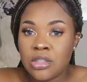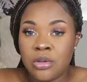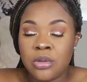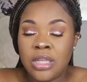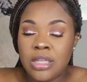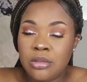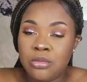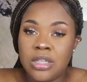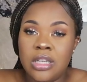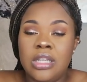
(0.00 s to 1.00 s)
So he
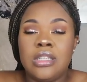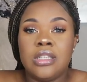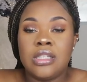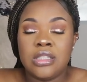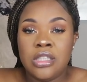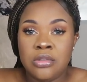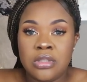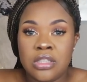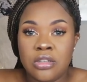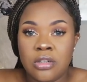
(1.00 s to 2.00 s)
would
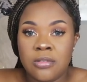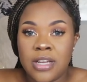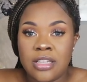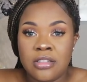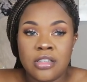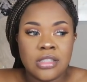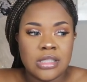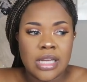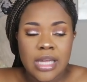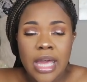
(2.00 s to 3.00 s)
continue to notify the
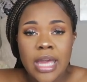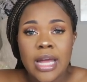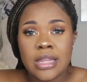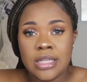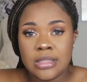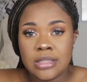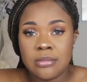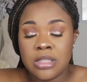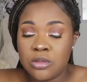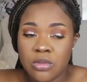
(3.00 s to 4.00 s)
nurses like, hey, I think
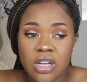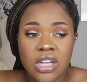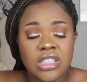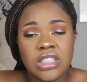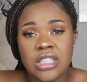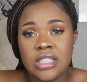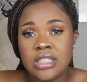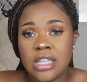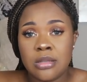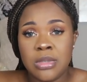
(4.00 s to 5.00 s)
something's wrong. She
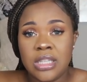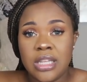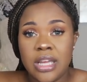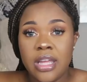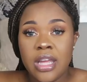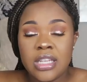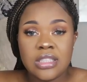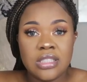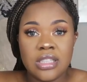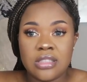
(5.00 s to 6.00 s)
keeps telling me that
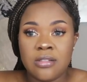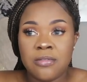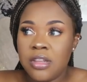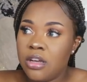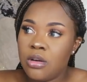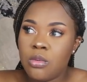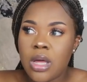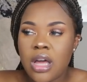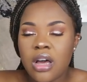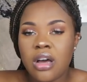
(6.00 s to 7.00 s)
she doesn't feel
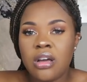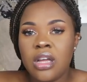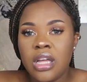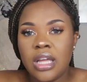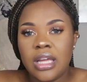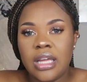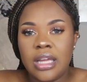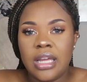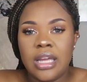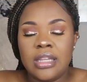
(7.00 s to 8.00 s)
well.
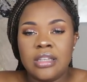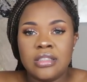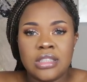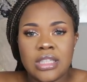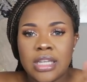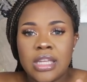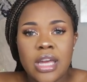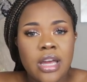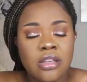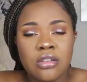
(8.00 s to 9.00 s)
And they were just like,
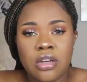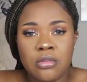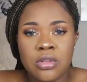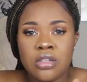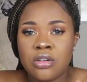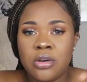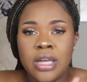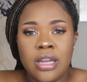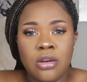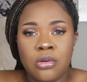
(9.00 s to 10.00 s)
yeah, you know, we'll go
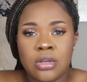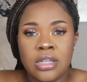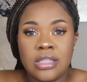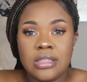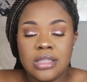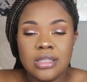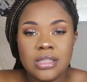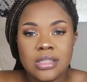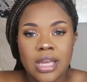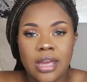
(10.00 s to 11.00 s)
ahead and order a
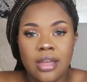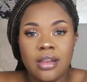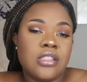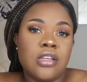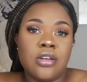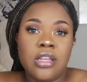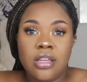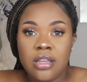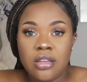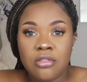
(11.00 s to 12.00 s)
CT scan. So
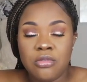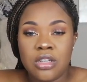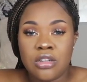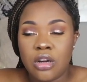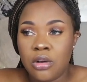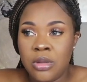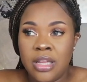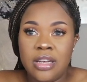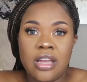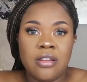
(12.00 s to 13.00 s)
he would go
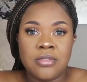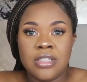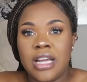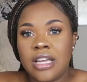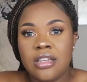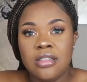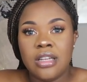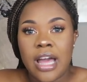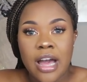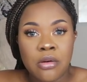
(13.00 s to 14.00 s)
in every like
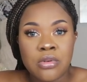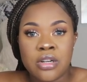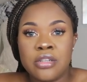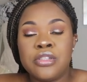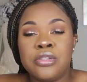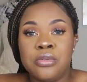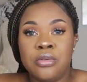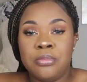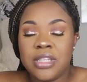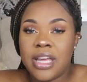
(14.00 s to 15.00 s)
hour
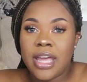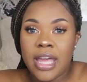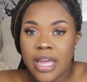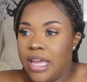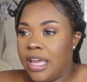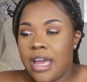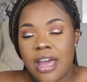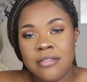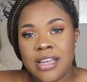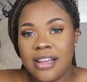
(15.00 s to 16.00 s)
to be like, hey, I
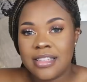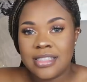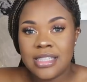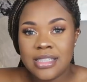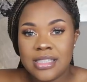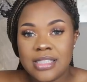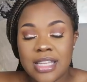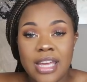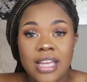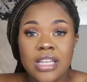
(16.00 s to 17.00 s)
haven't got the CT
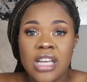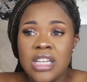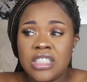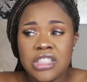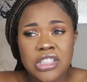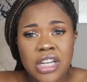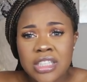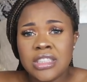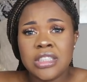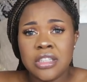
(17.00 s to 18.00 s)
scan. She's
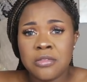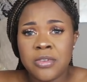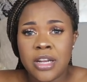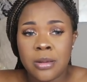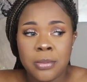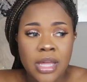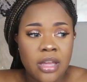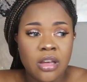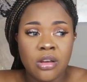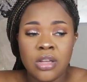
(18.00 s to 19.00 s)
starting to look very
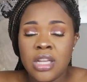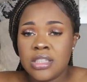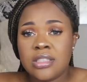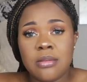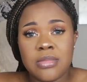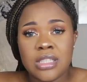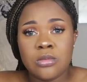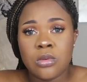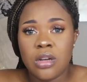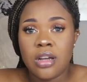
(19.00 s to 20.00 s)
pale.
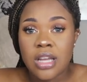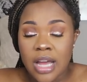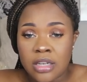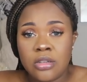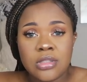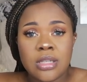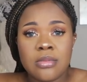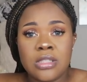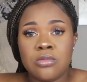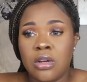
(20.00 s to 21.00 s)
Something's wrong. I know
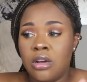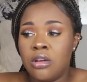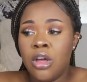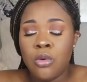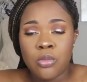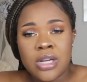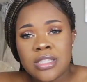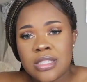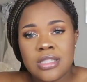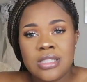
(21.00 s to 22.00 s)
something's wrong.
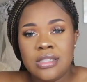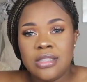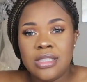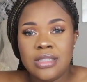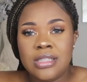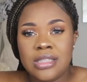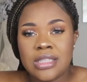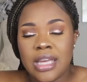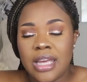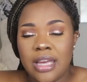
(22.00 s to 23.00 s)
Where's the CT
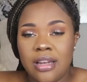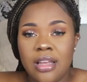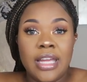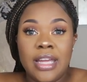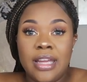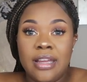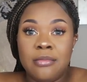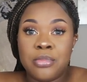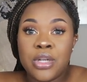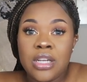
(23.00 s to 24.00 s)
scan?
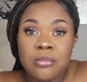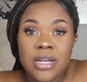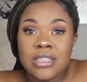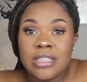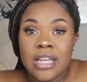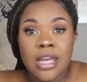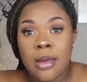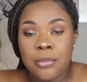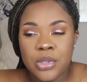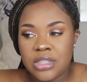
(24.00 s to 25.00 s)
And pretty much they
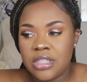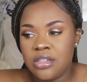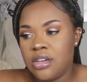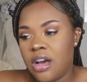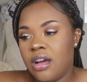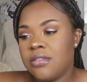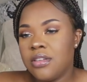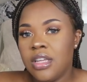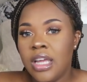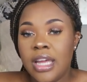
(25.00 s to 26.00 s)
kept pushing it off.